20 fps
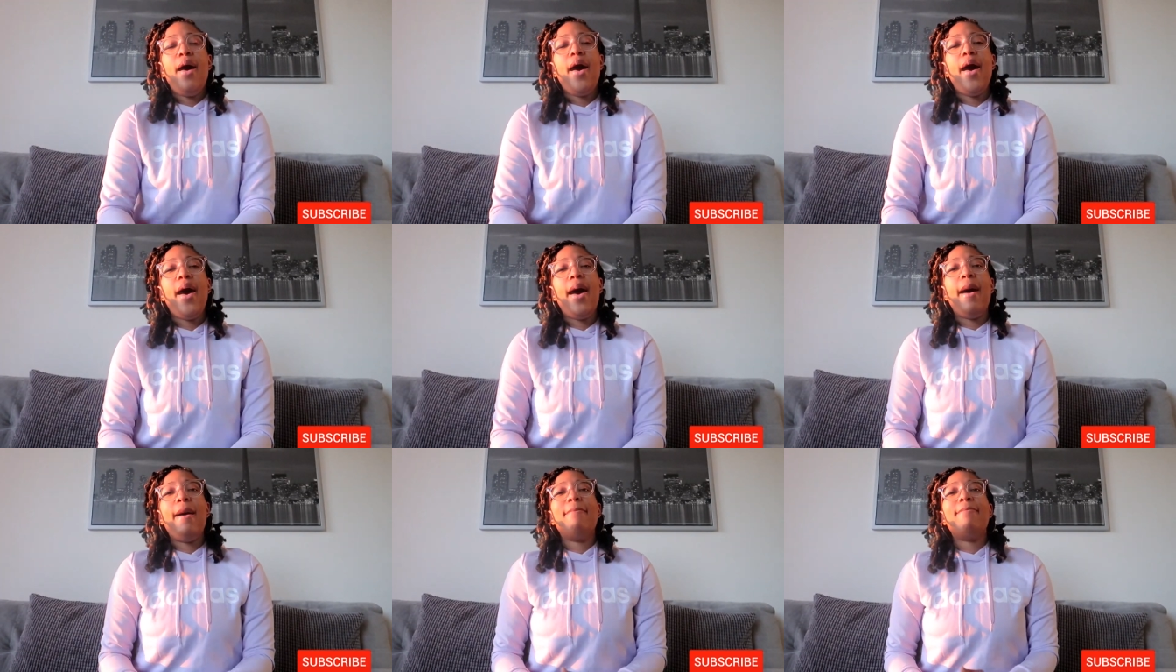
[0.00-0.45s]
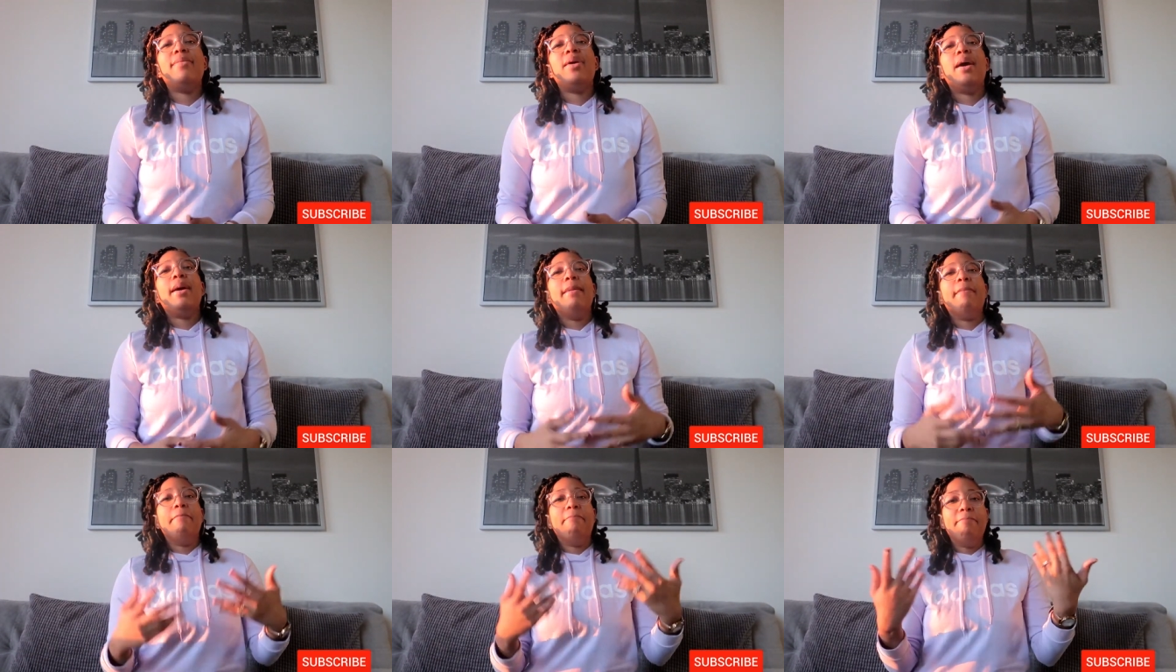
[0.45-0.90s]
um,
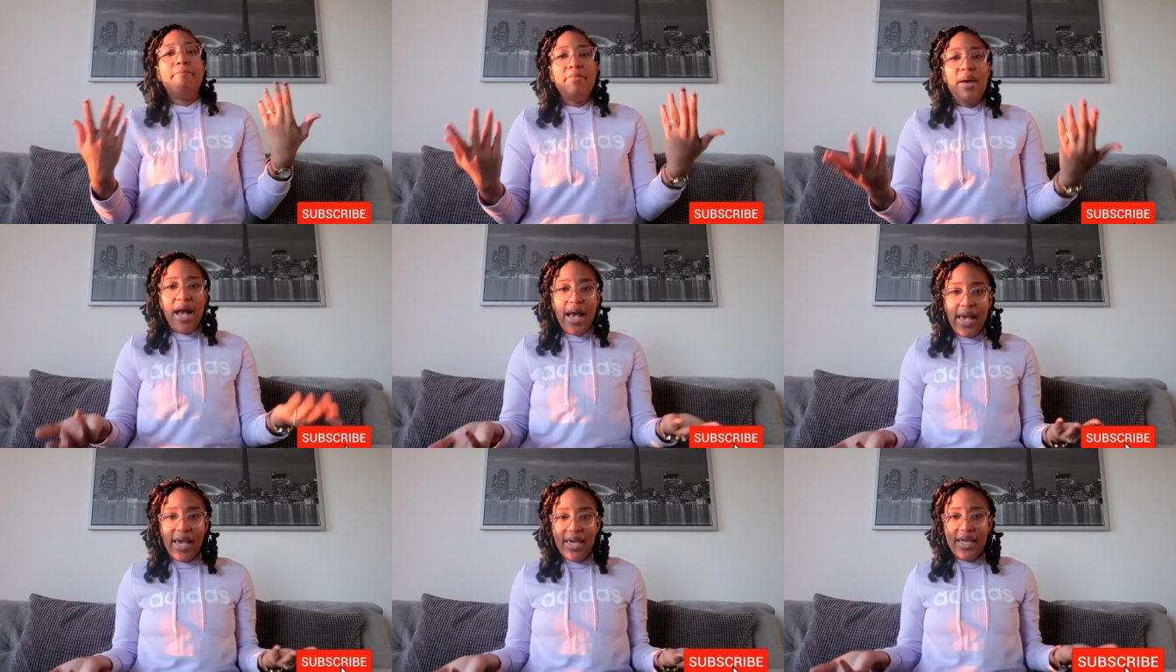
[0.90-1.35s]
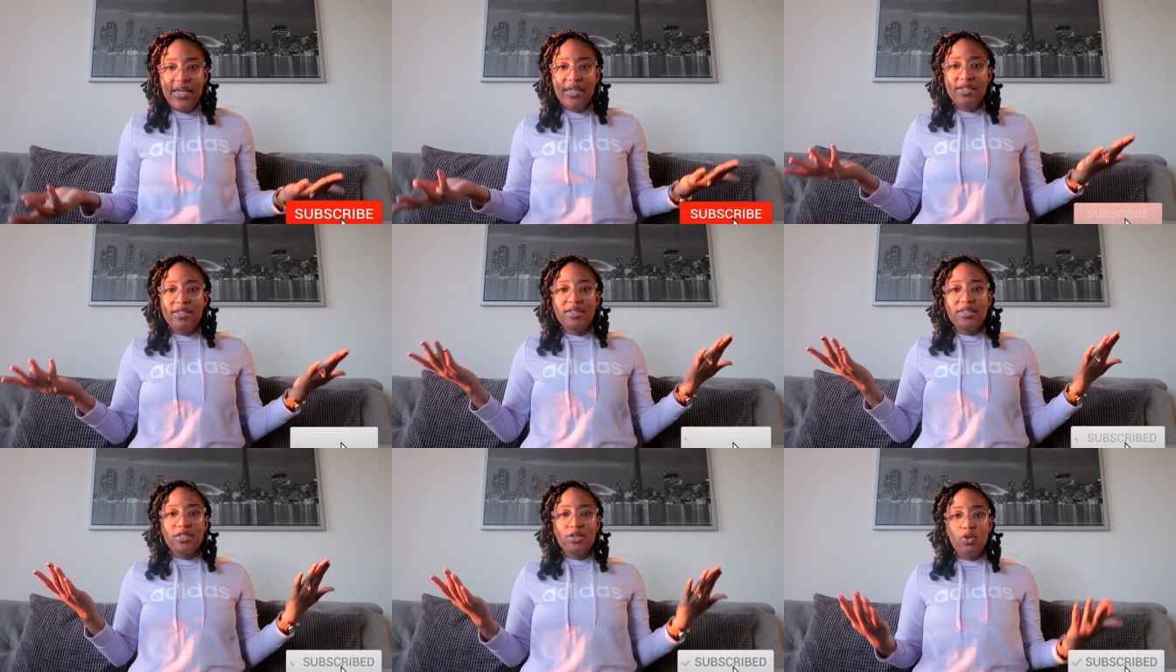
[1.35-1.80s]
my
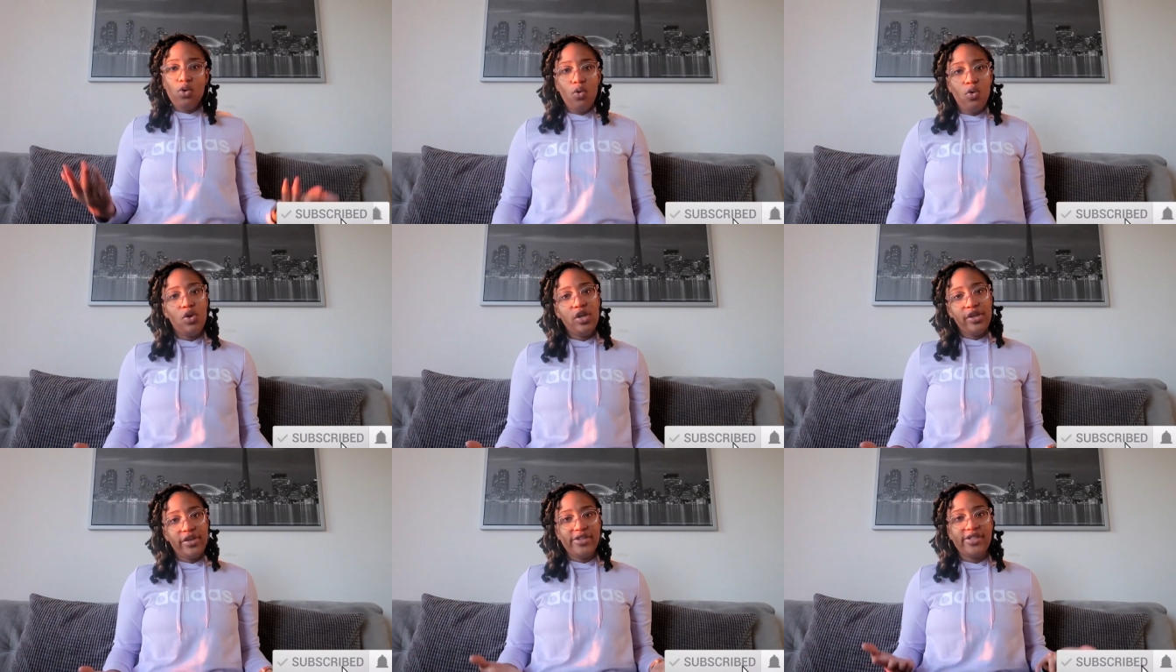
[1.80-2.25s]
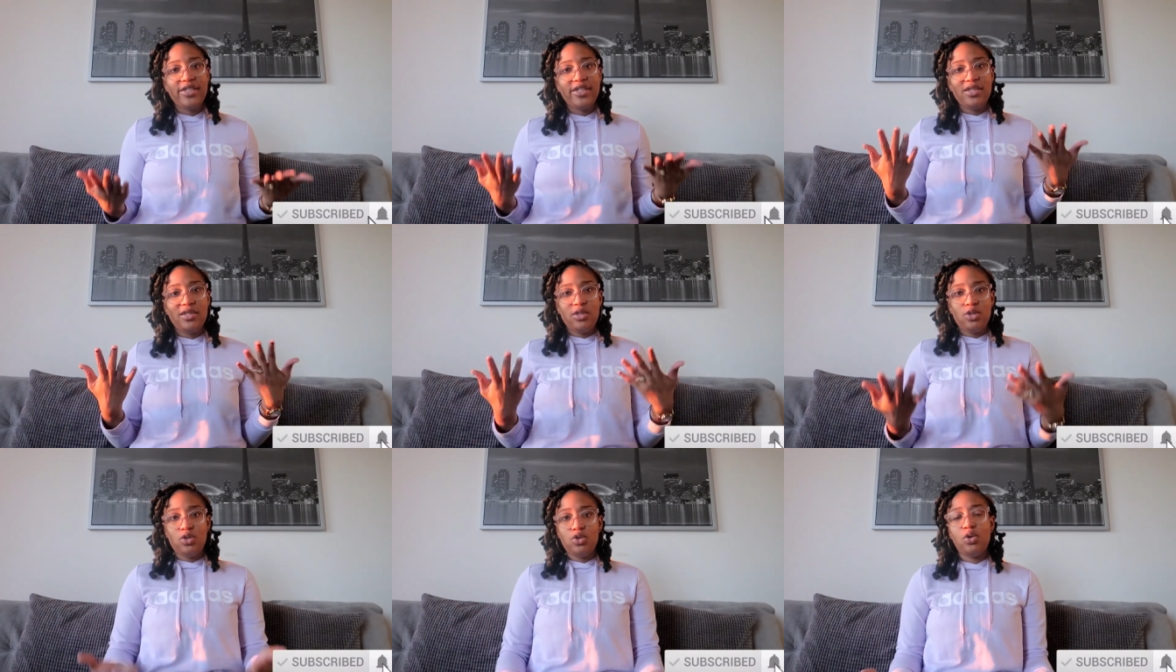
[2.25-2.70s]
scoliosis